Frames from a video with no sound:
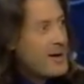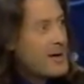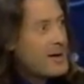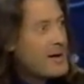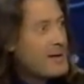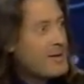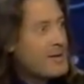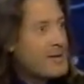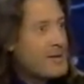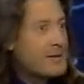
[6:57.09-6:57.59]

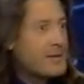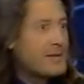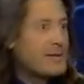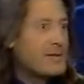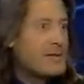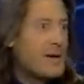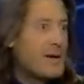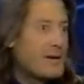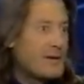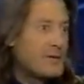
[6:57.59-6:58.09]
And I think
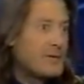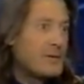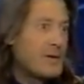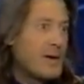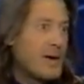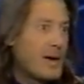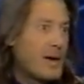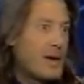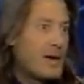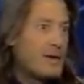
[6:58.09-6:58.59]
it
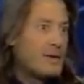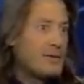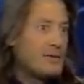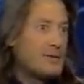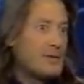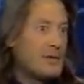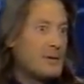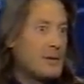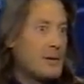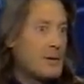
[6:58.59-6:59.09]
takes a
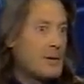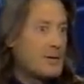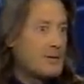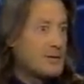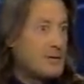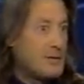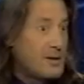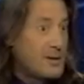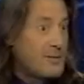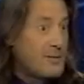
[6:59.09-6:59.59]
CEO
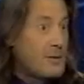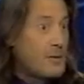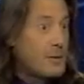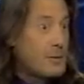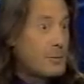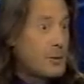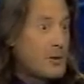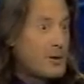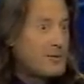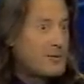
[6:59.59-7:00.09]
and CFO
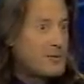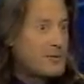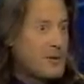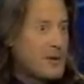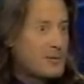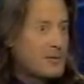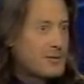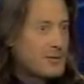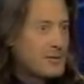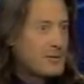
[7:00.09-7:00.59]
and a board of
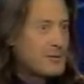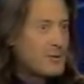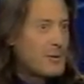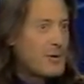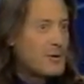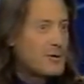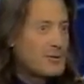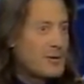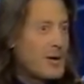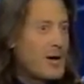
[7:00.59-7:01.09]
directors a
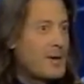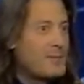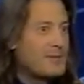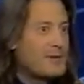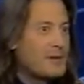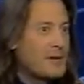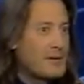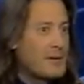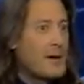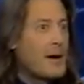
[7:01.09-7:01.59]
long
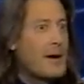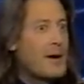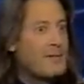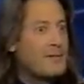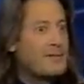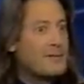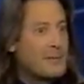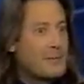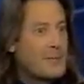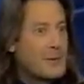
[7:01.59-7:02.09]
time to get
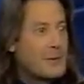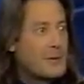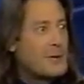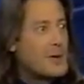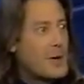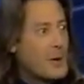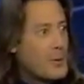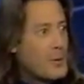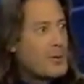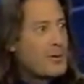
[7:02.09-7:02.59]

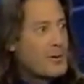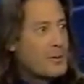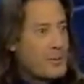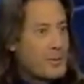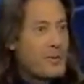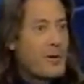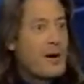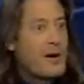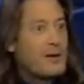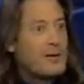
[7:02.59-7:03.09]
comfortable with
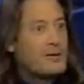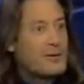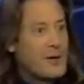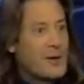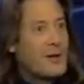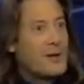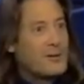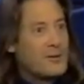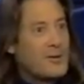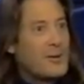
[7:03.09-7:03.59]
a
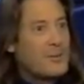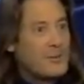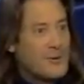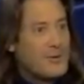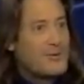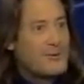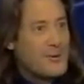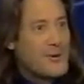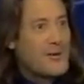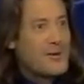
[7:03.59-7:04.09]
price in
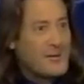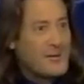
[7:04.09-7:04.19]
terms of